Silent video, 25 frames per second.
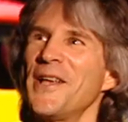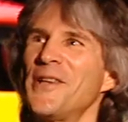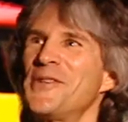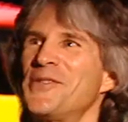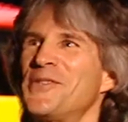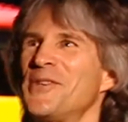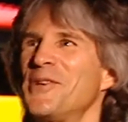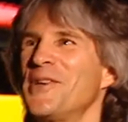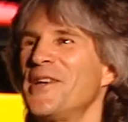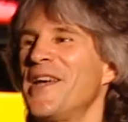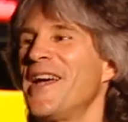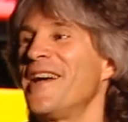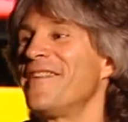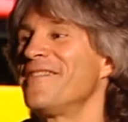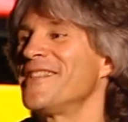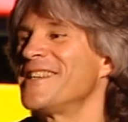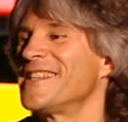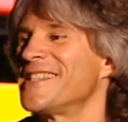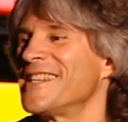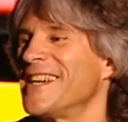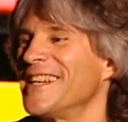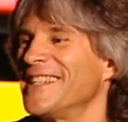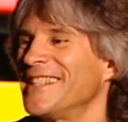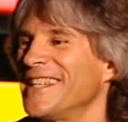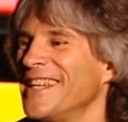So you have
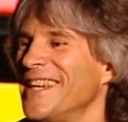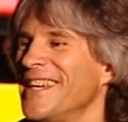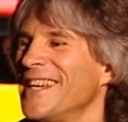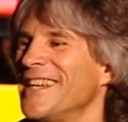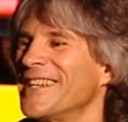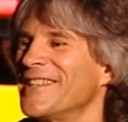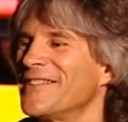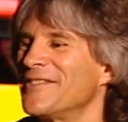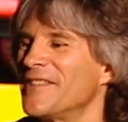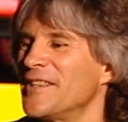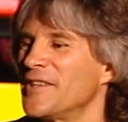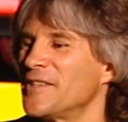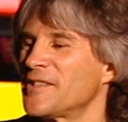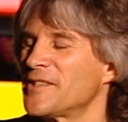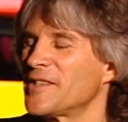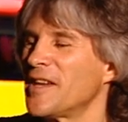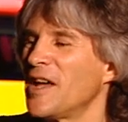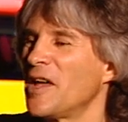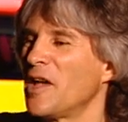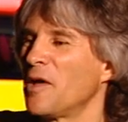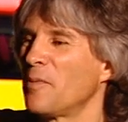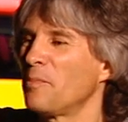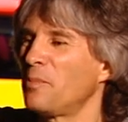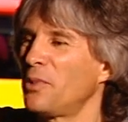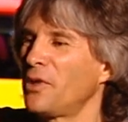this idea of this
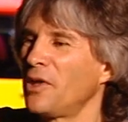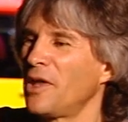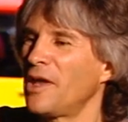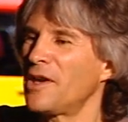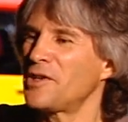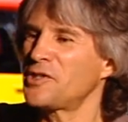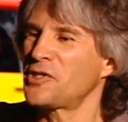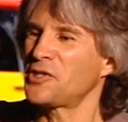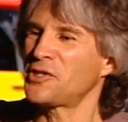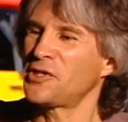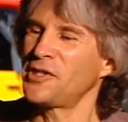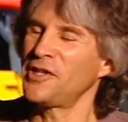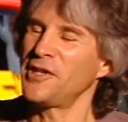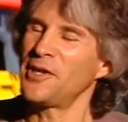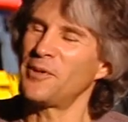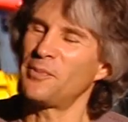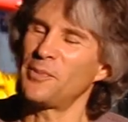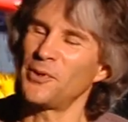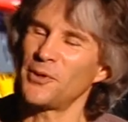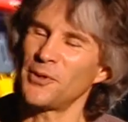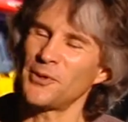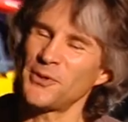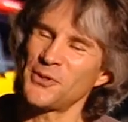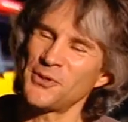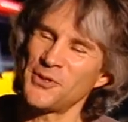plushly
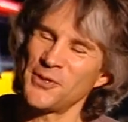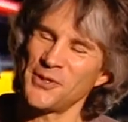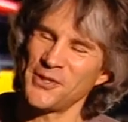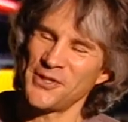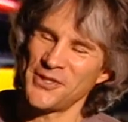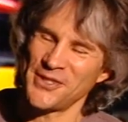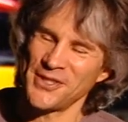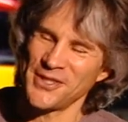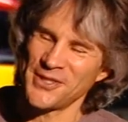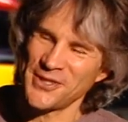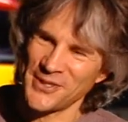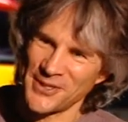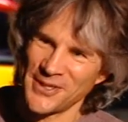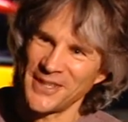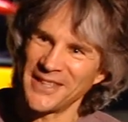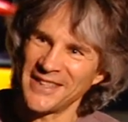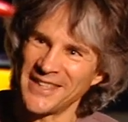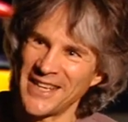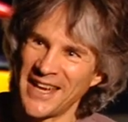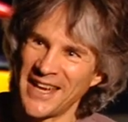upholstered Citroen